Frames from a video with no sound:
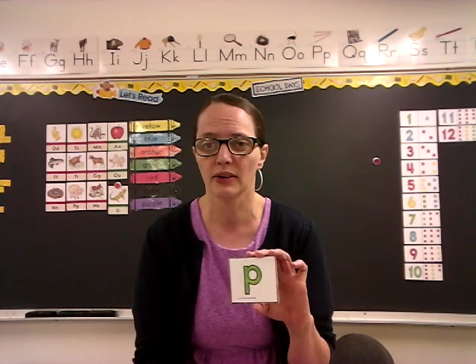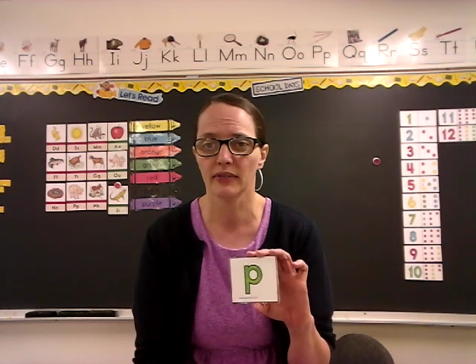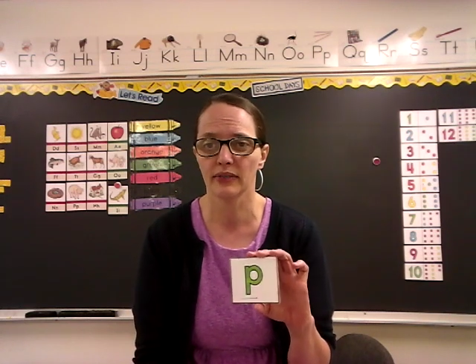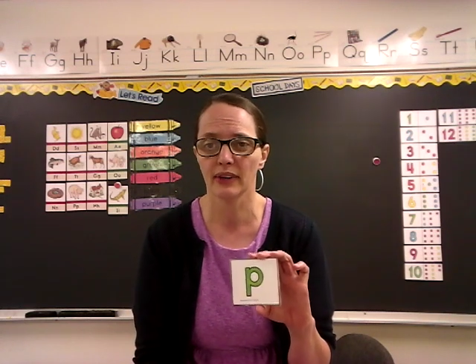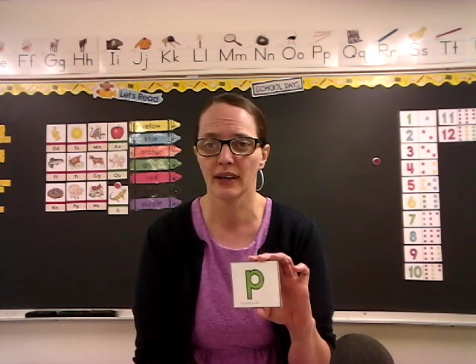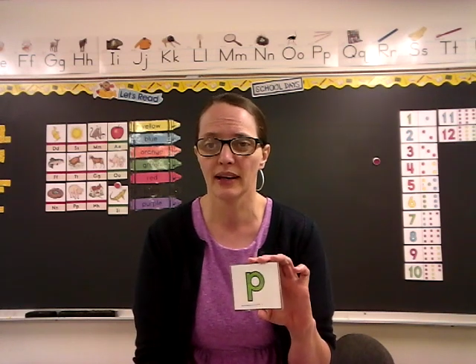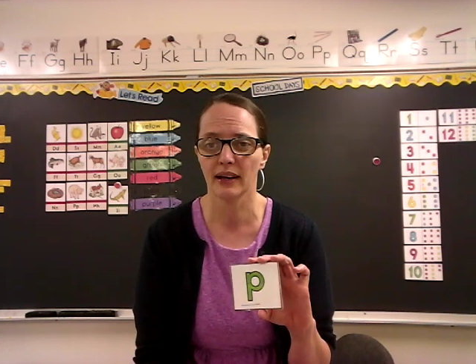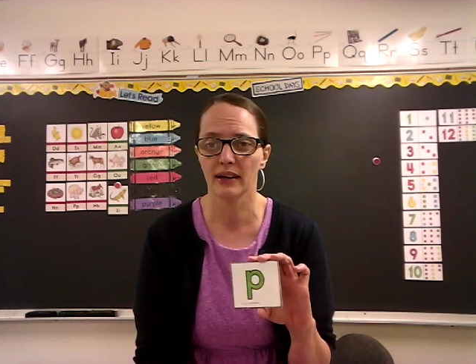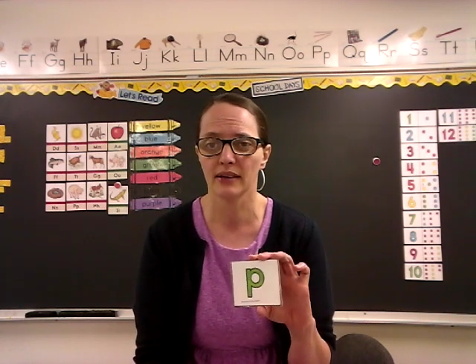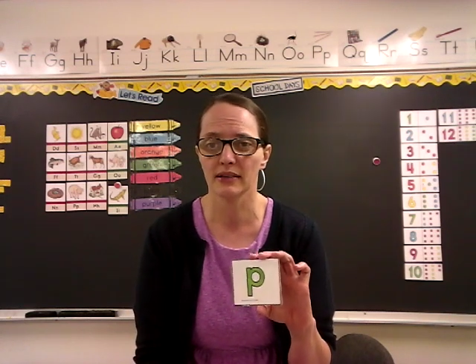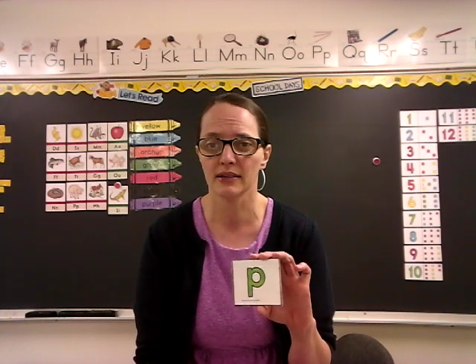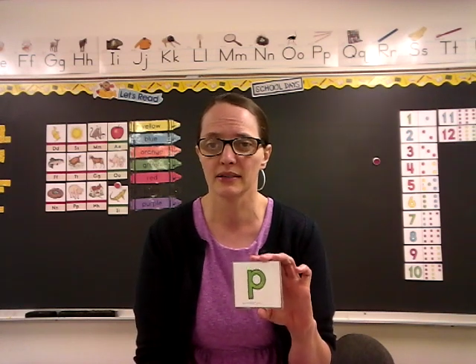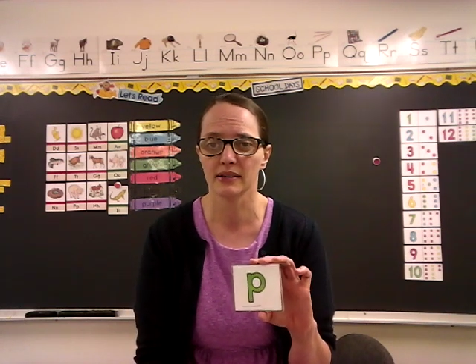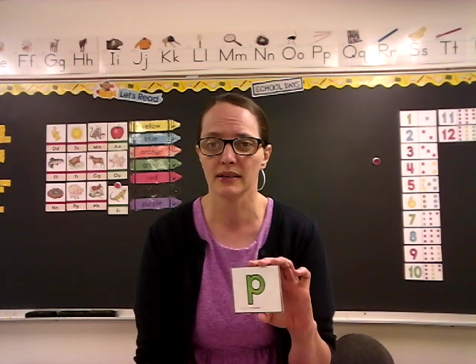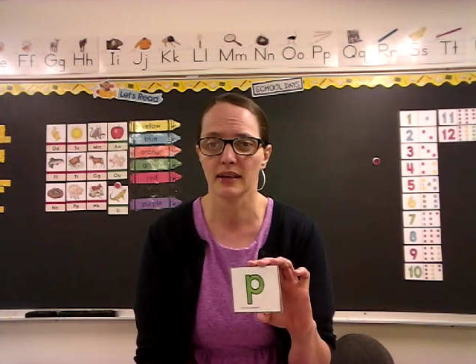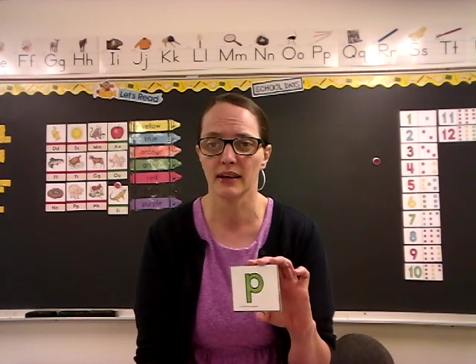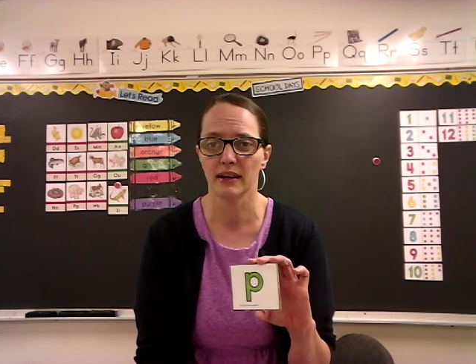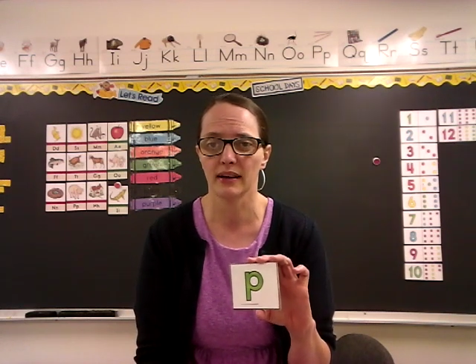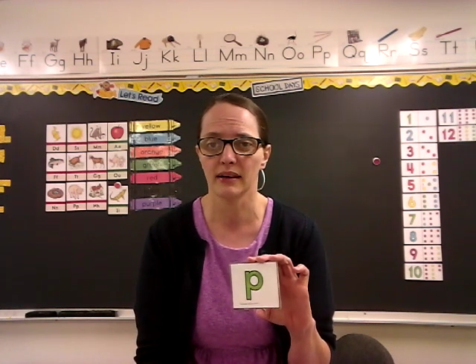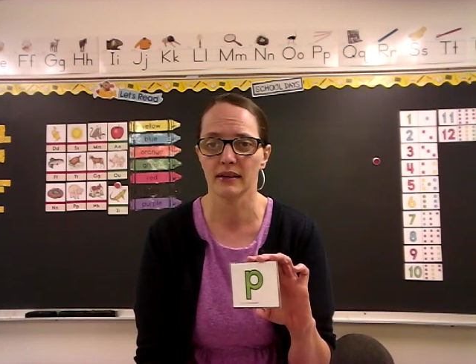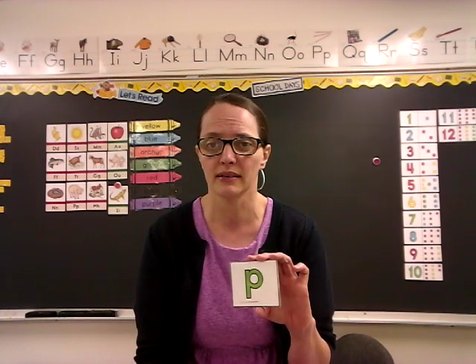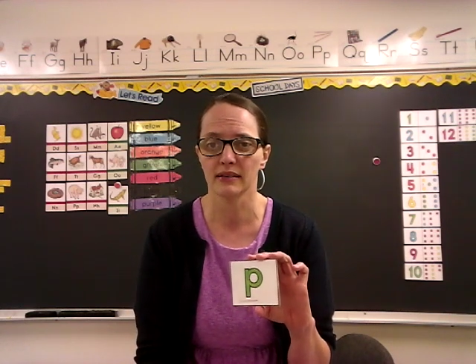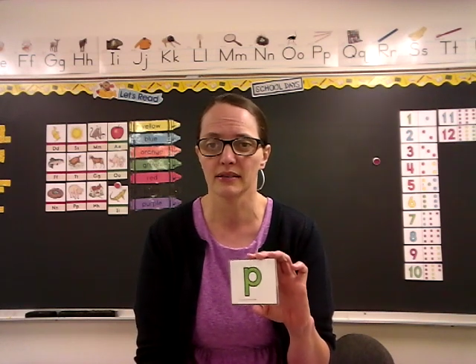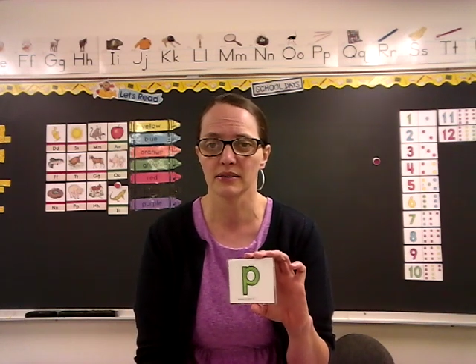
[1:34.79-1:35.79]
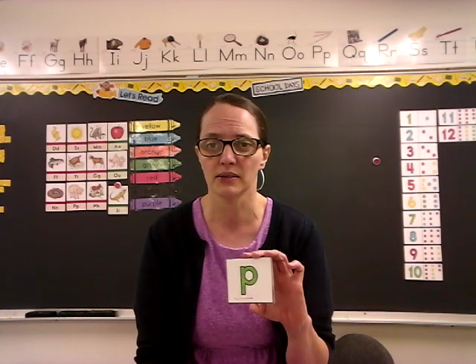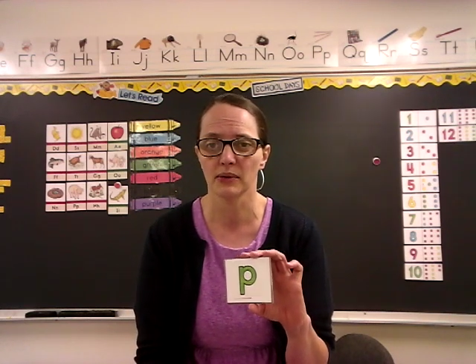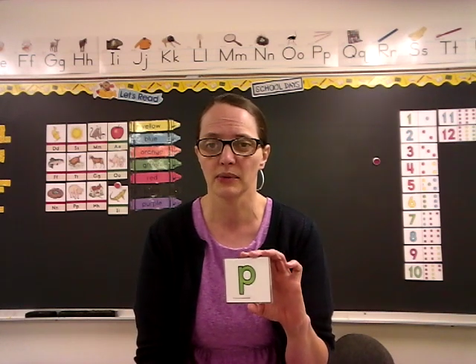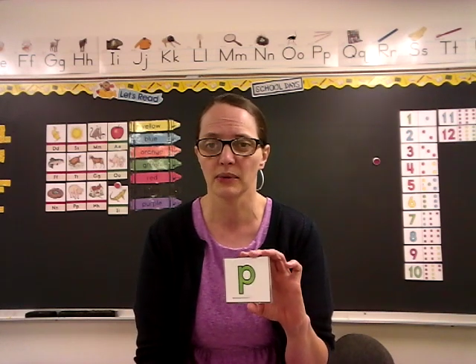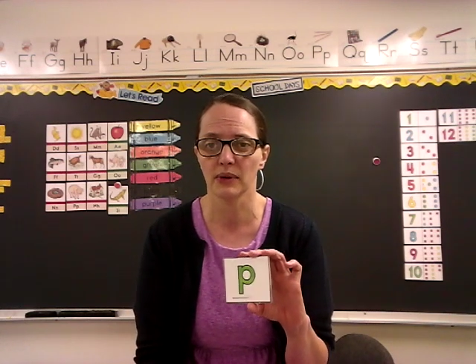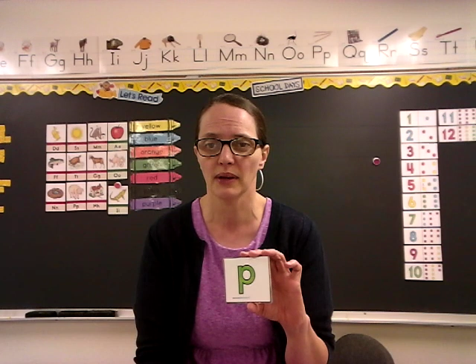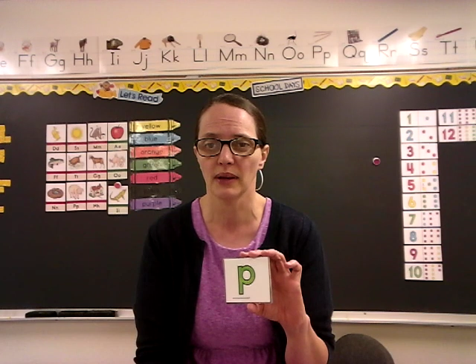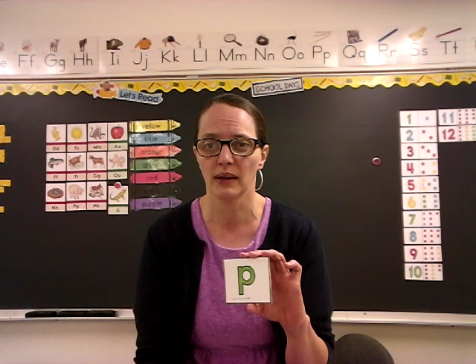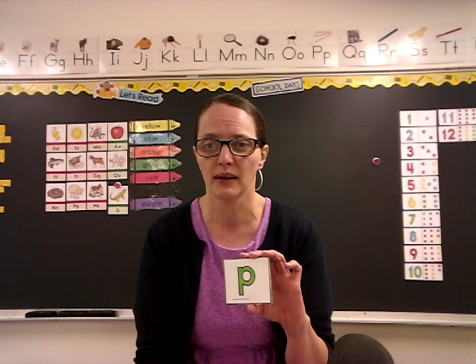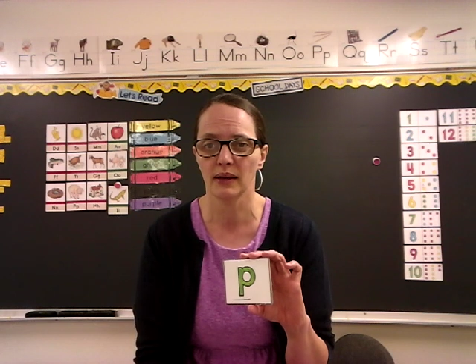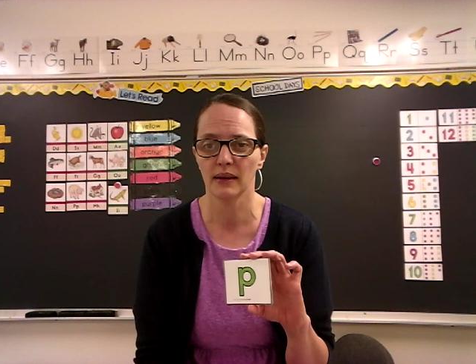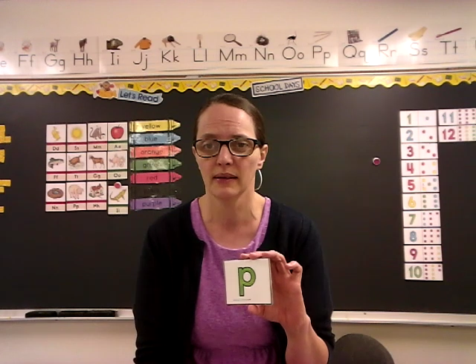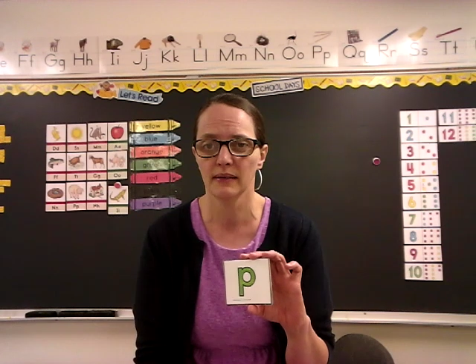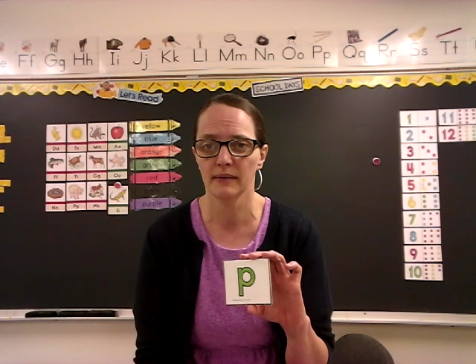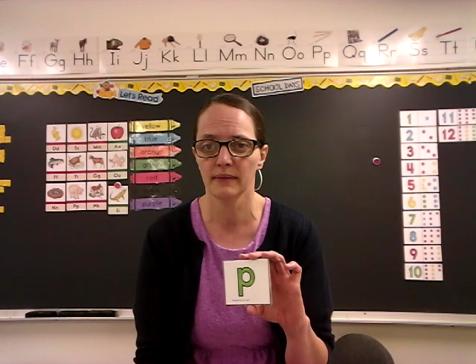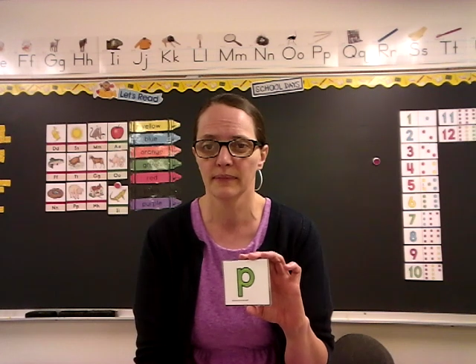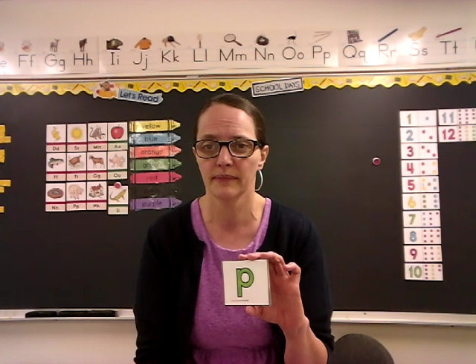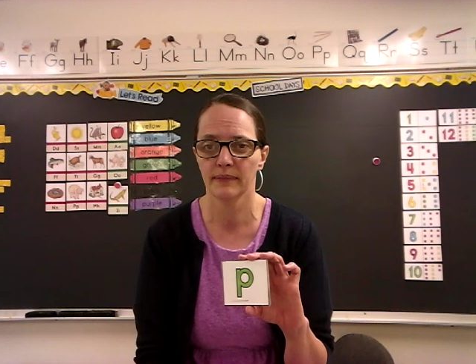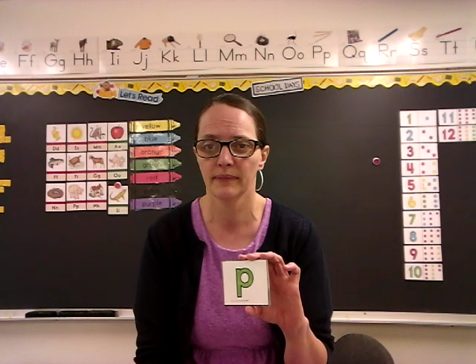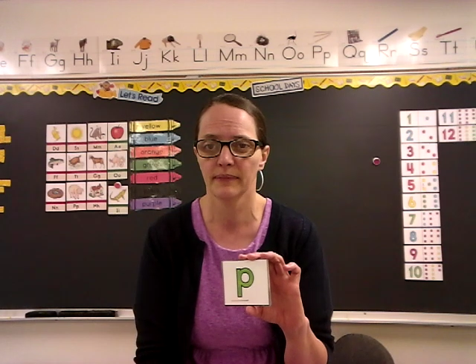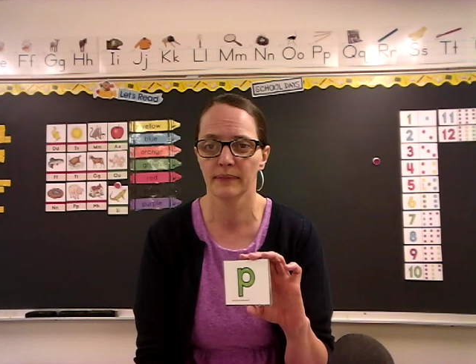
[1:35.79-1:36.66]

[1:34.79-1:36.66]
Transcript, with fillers: vowel sounds, okay?